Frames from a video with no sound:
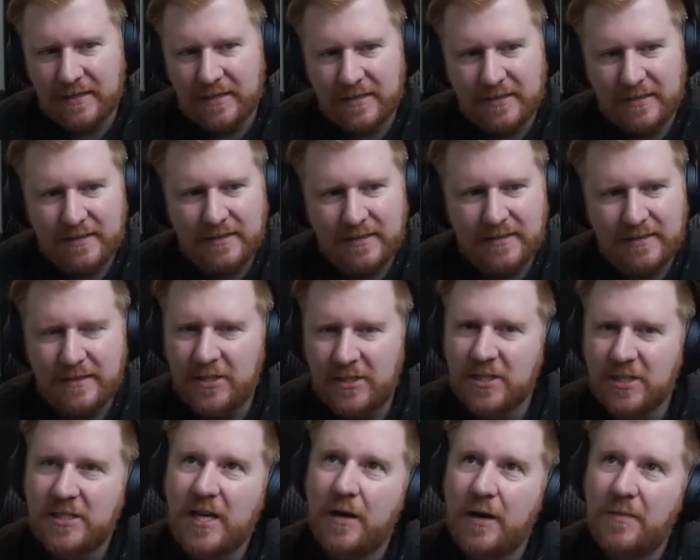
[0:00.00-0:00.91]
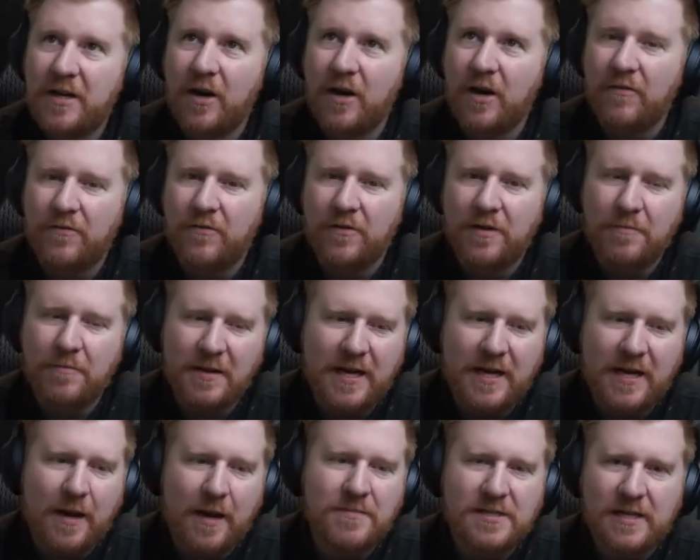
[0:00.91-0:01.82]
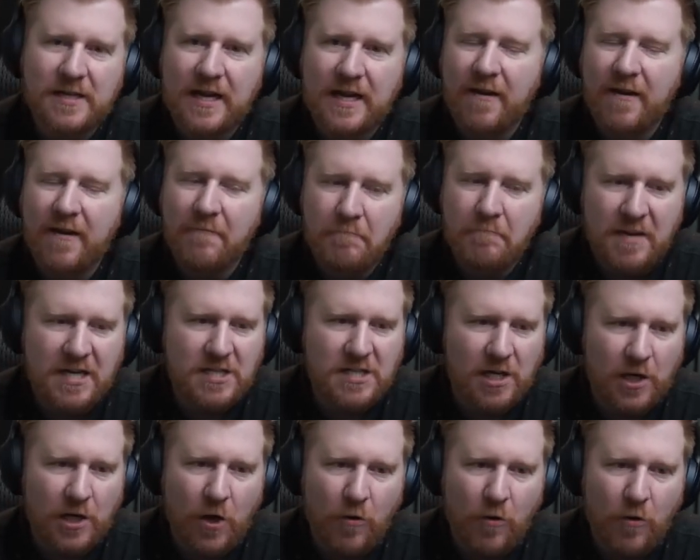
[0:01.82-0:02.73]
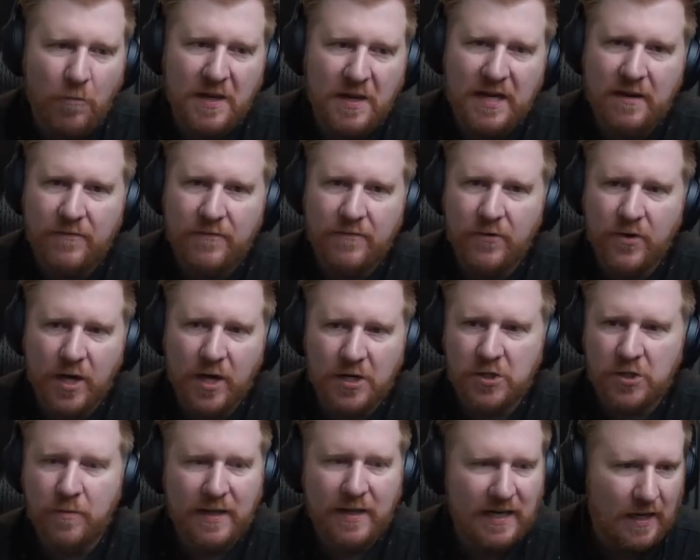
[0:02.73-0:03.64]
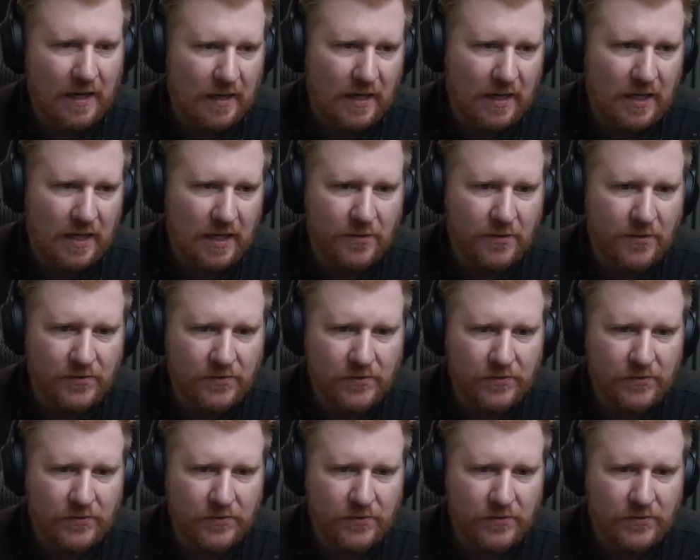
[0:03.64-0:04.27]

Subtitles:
you just got to be careful. It becomes a kind of mid to low B if you got too many uninkables.